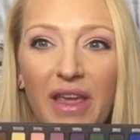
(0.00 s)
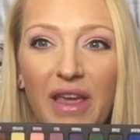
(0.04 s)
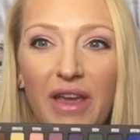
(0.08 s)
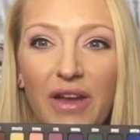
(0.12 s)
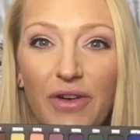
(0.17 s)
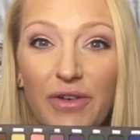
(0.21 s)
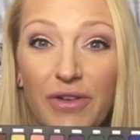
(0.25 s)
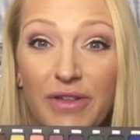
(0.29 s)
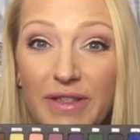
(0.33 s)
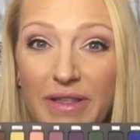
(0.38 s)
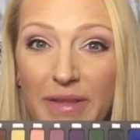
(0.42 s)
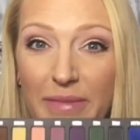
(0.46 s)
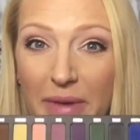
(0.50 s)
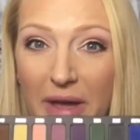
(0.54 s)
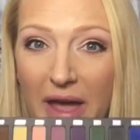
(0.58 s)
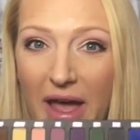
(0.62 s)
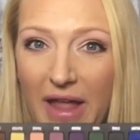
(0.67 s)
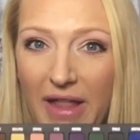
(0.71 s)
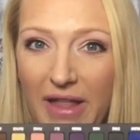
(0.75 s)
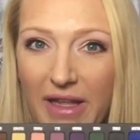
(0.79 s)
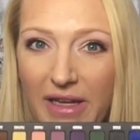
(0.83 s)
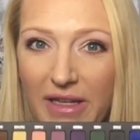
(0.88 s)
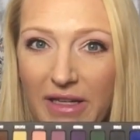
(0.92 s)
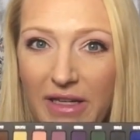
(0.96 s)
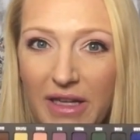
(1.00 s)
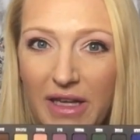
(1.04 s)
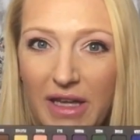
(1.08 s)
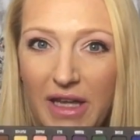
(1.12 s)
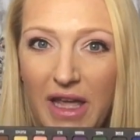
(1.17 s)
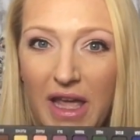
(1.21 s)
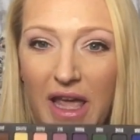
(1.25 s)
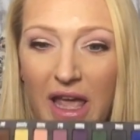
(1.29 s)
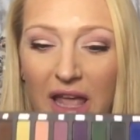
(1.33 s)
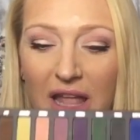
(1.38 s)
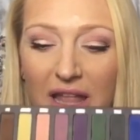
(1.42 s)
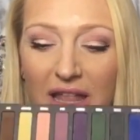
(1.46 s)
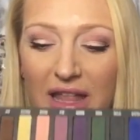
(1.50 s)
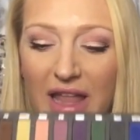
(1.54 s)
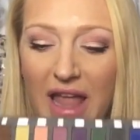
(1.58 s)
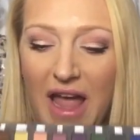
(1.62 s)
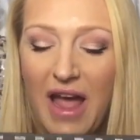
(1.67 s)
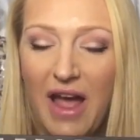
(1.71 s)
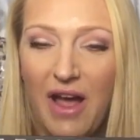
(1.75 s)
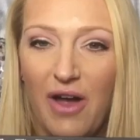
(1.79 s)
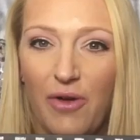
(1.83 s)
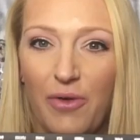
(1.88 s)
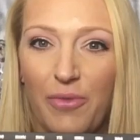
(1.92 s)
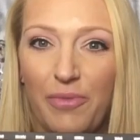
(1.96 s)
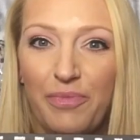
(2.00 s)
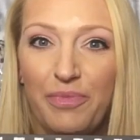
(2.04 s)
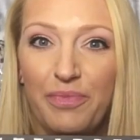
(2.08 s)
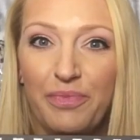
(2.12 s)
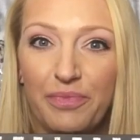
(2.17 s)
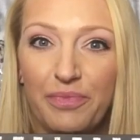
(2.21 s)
Here is the palette. Now,